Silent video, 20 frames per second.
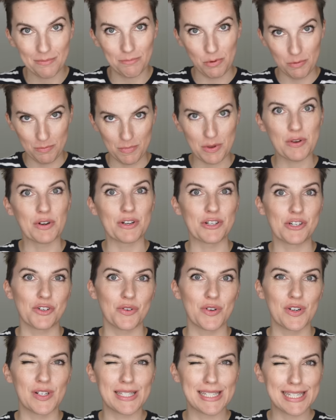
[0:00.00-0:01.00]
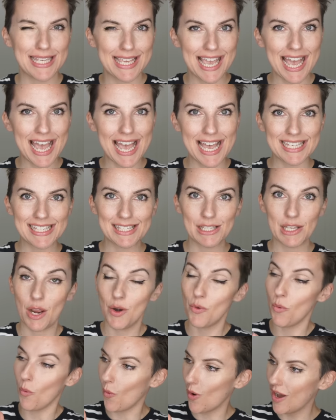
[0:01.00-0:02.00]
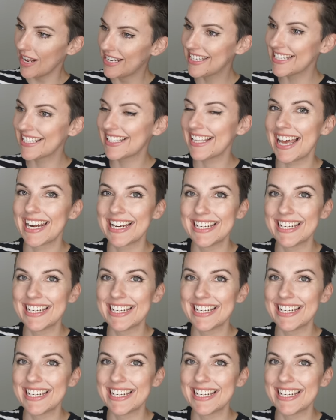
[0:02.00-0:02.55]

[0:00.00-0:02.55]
Bermuda shorts. Yes. And what does that